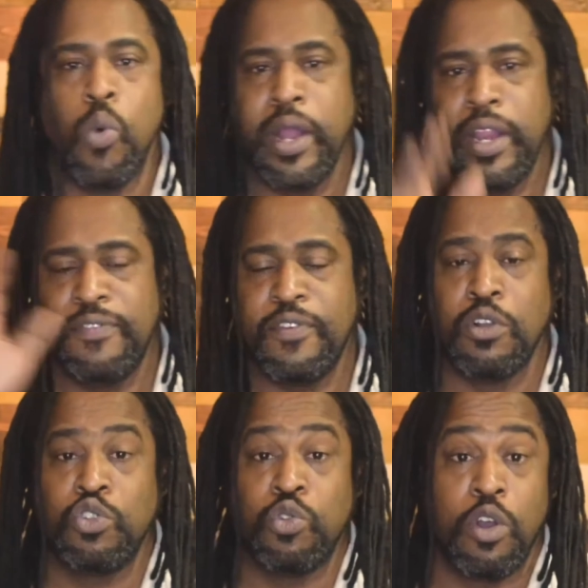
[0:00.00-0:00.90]
What If
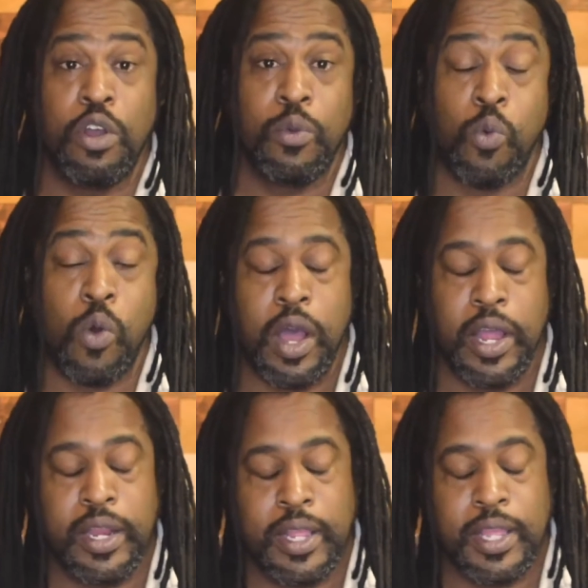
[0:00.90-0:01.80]
Ultron
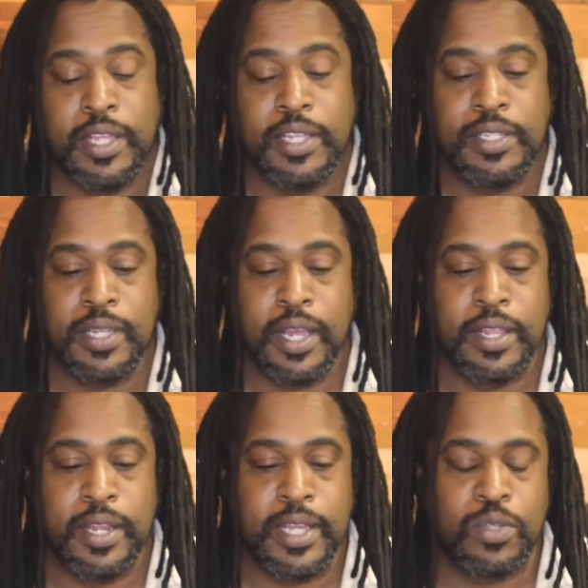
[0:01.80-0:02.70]
Won is
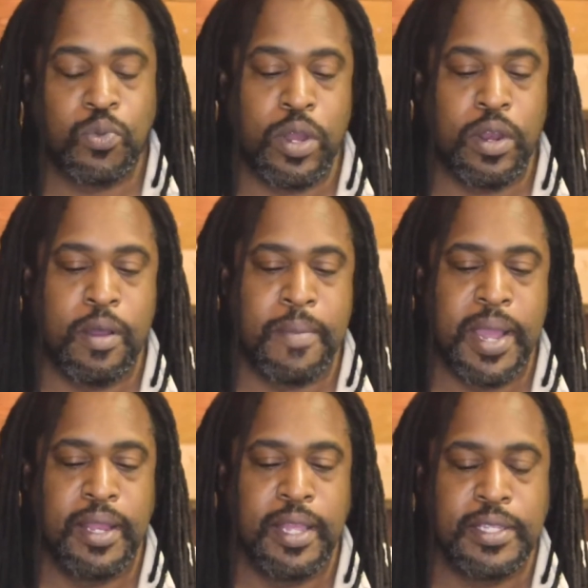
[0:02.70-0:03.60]
the next one on
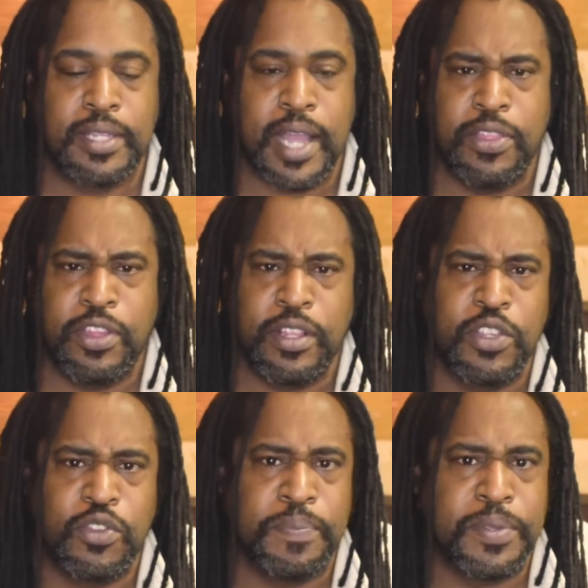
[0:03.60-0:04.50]
my list. I thought
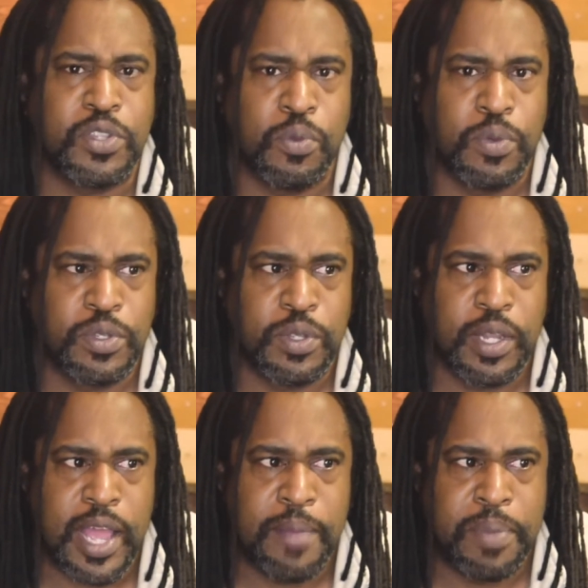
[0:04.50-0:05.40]
this episode was a
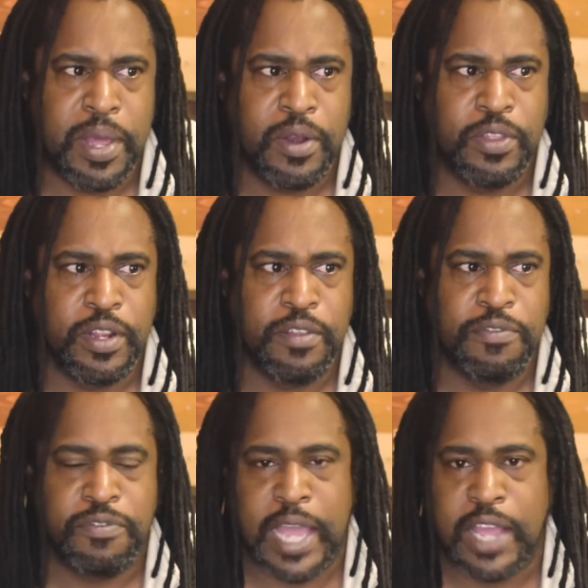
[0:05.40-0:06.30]
lot better
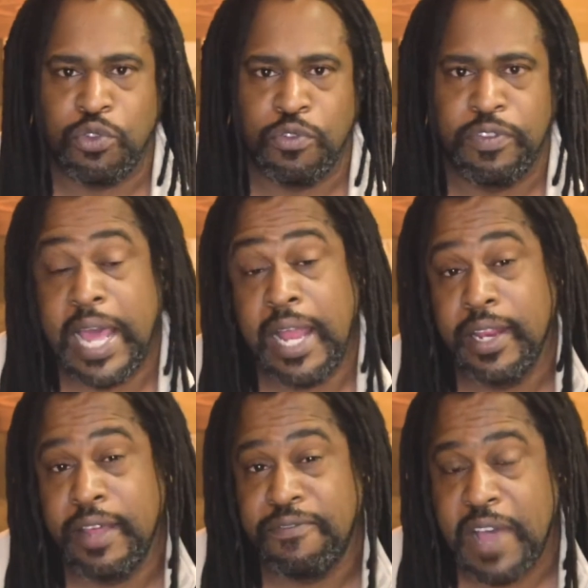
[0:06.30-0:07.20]
the actual finale
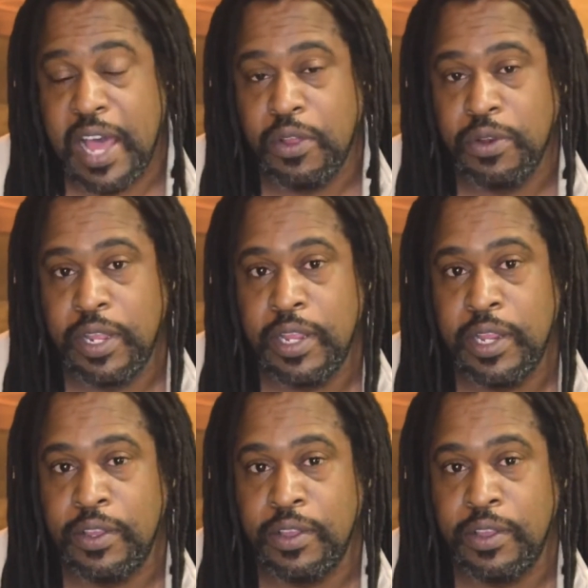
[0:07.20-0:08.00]
that followed it and